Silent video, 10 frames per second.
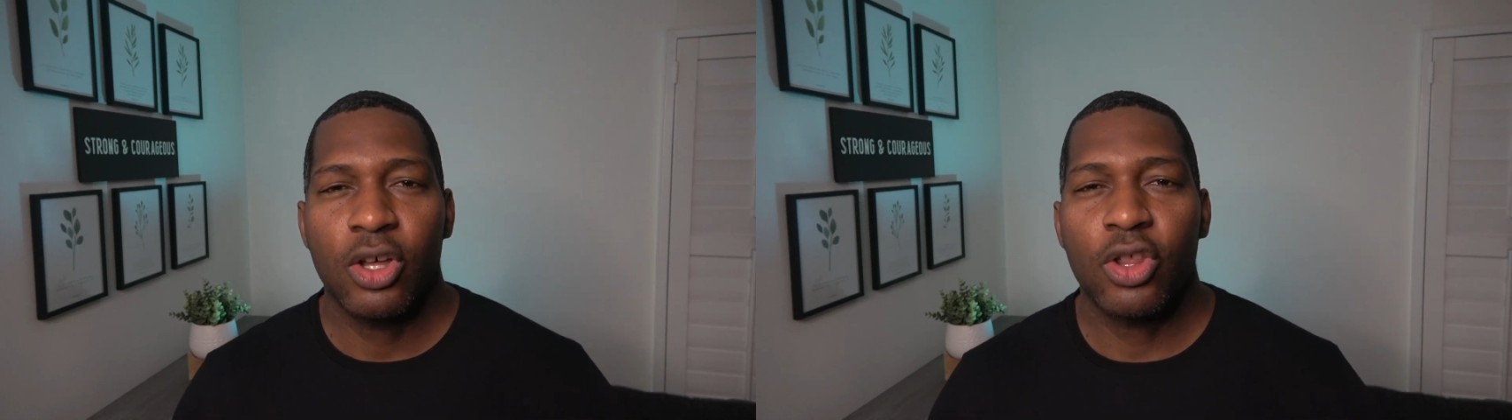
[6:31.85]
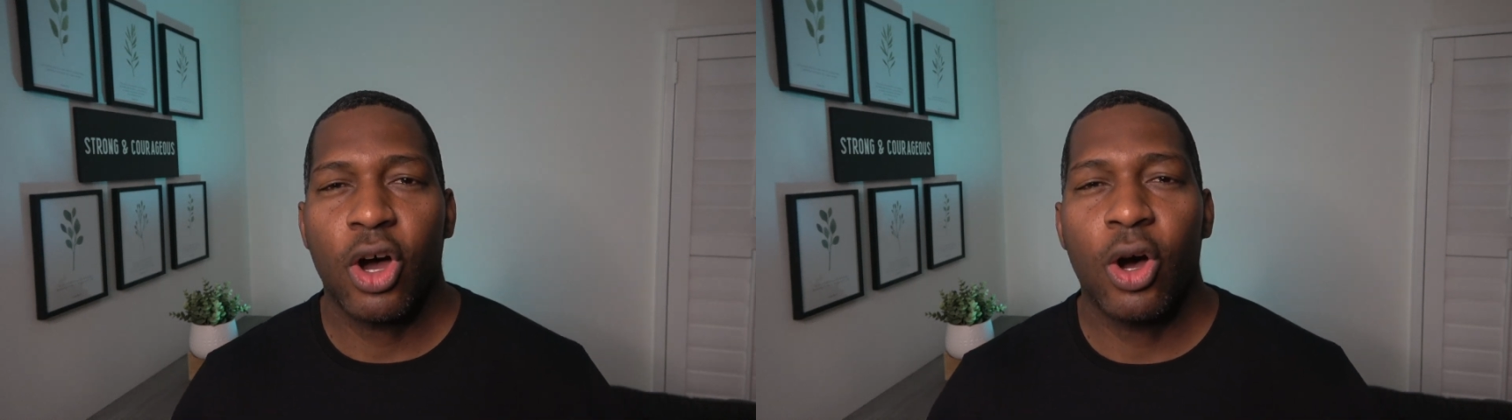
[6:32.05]

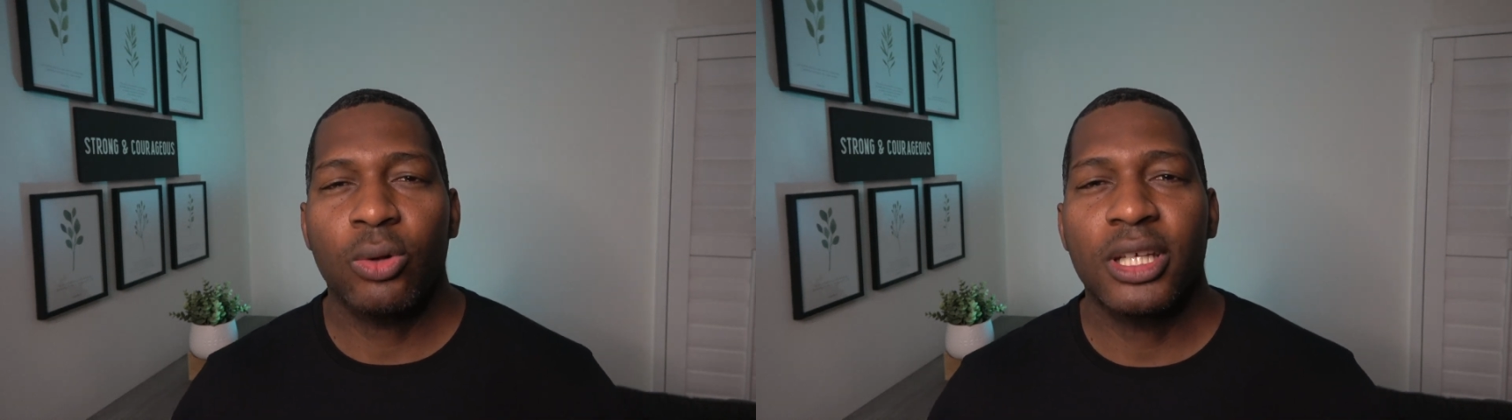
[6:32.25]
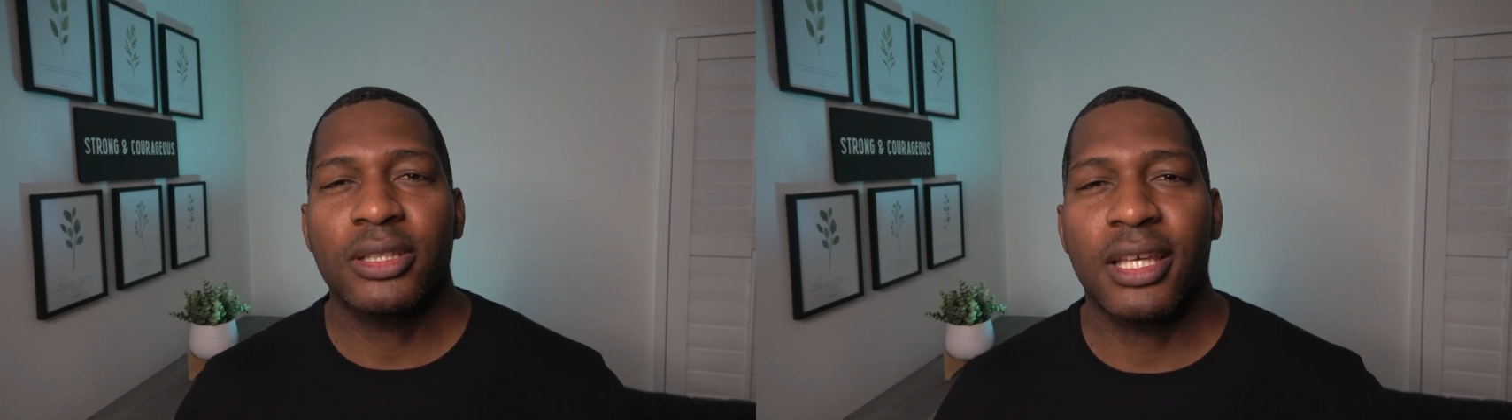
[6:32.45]
the
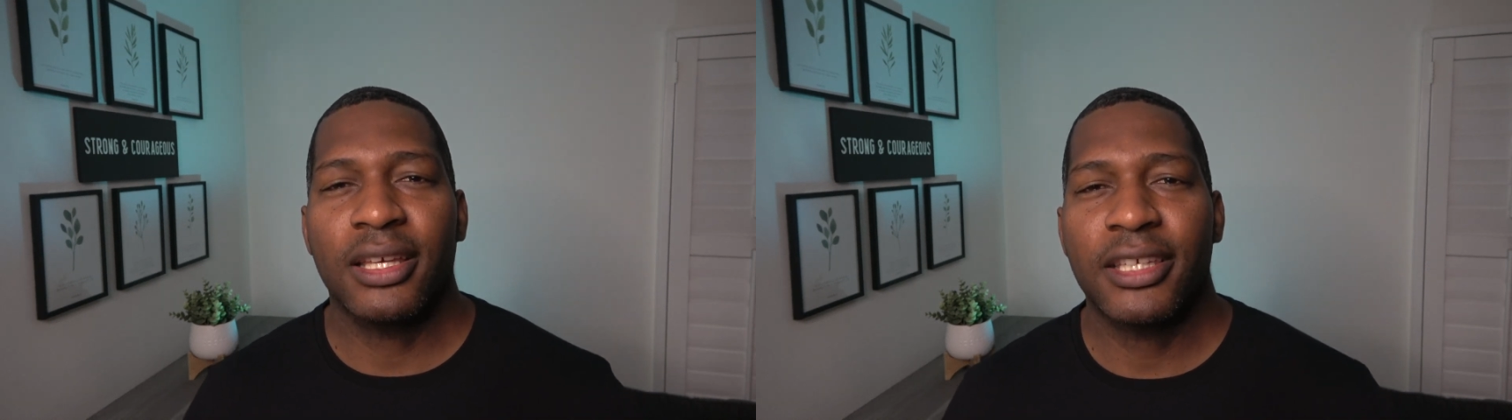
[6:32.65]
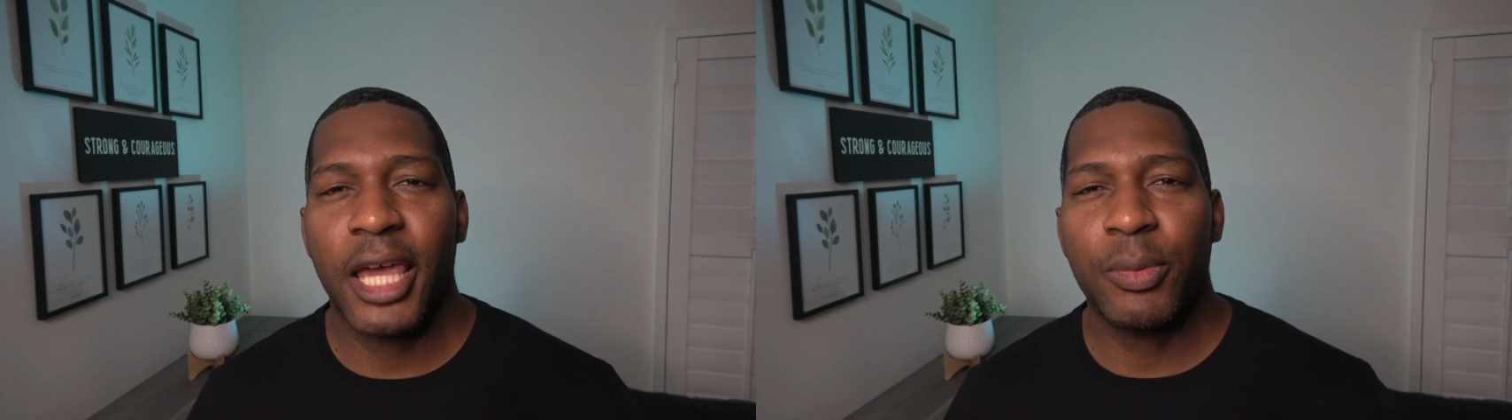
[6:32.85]
only
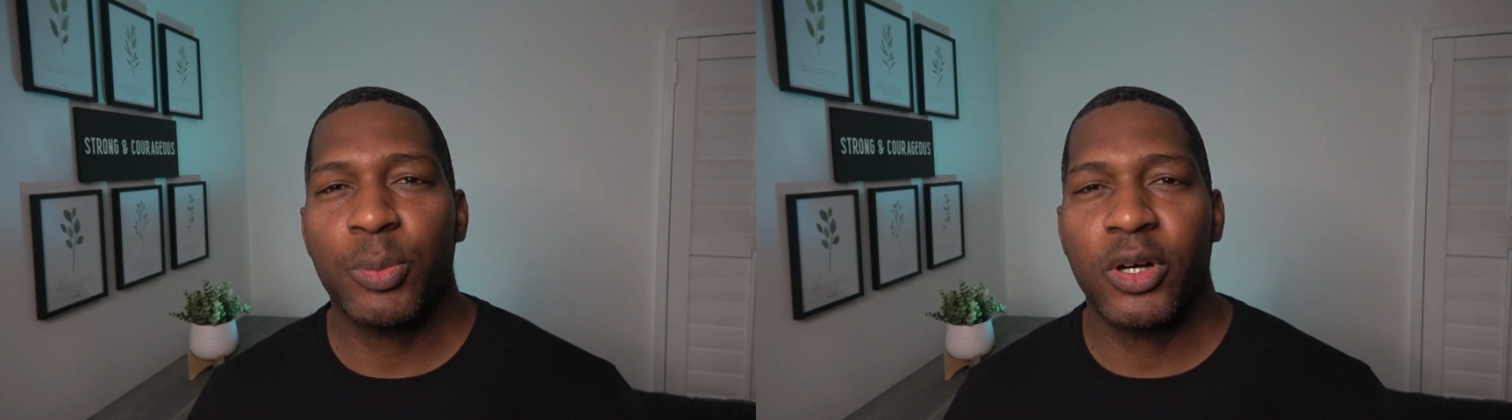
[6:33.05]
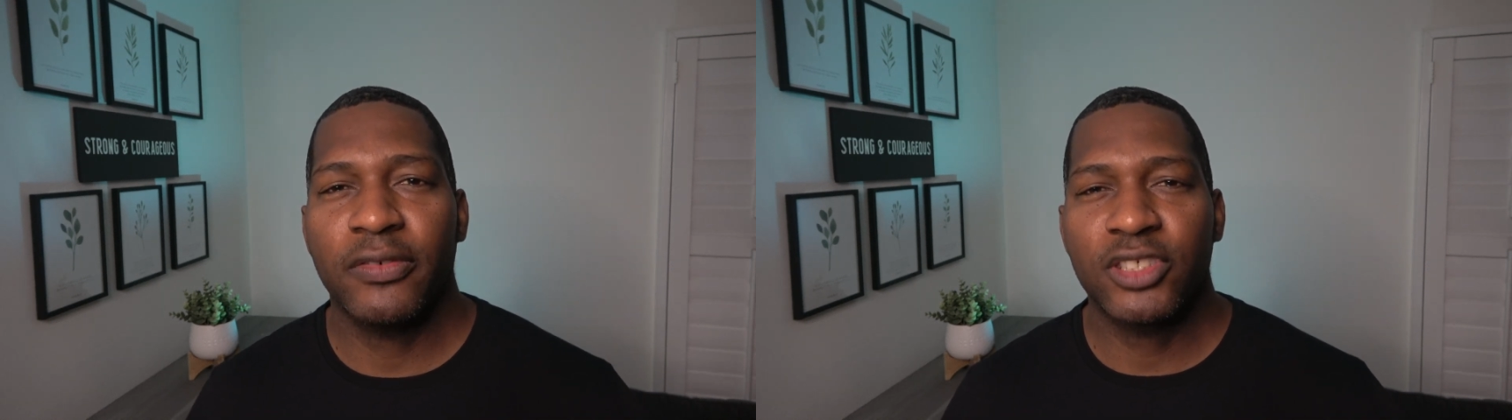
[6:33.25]
thing
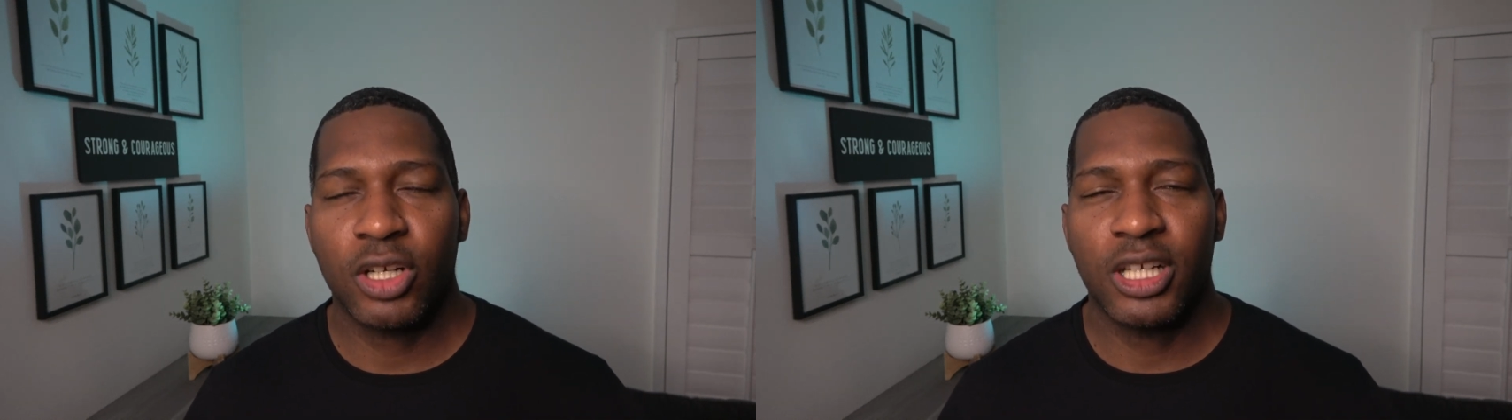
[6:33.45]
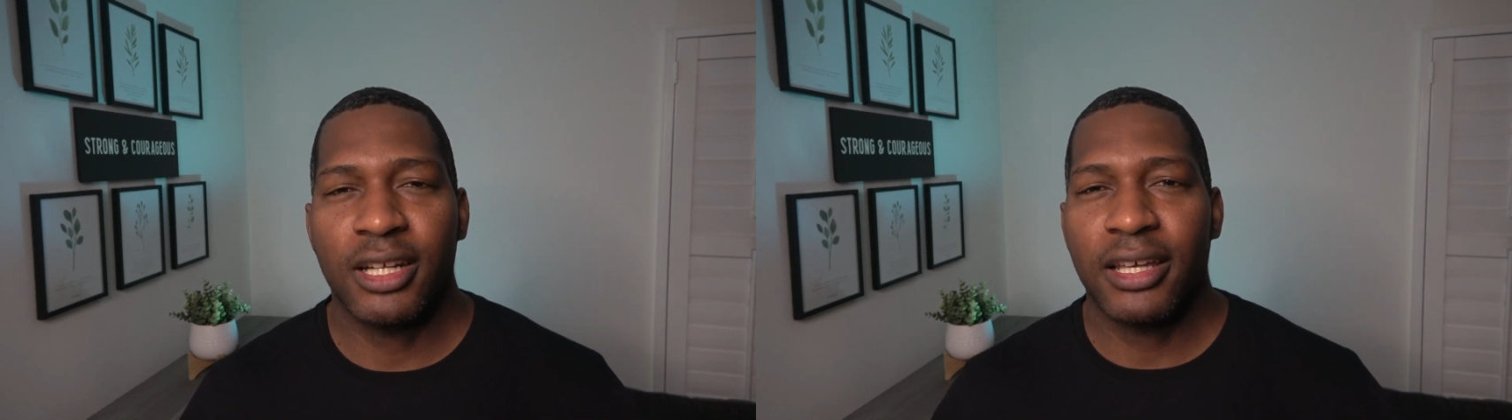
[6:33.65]
capable of
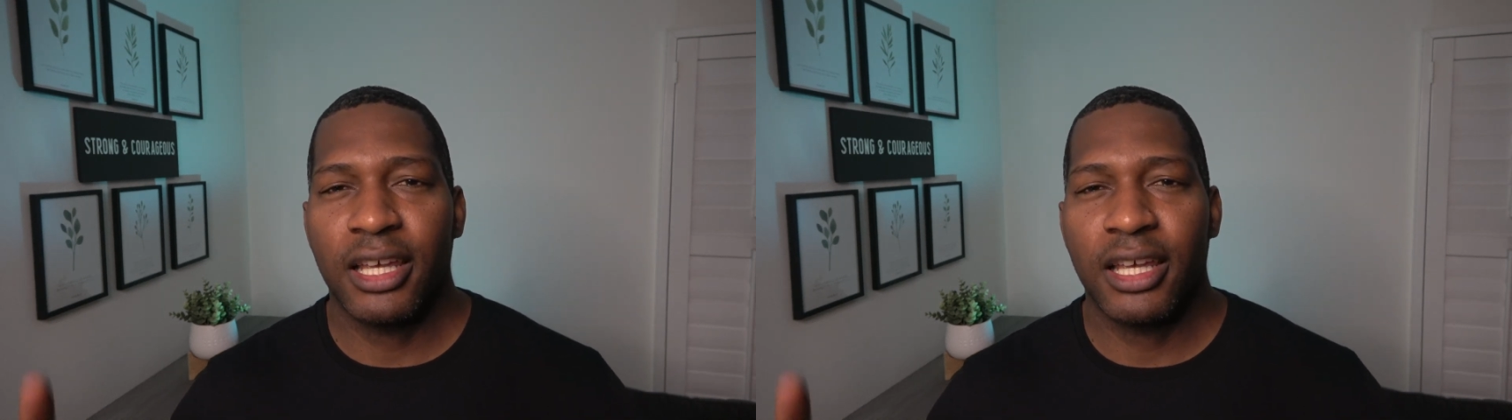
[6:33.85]
turning an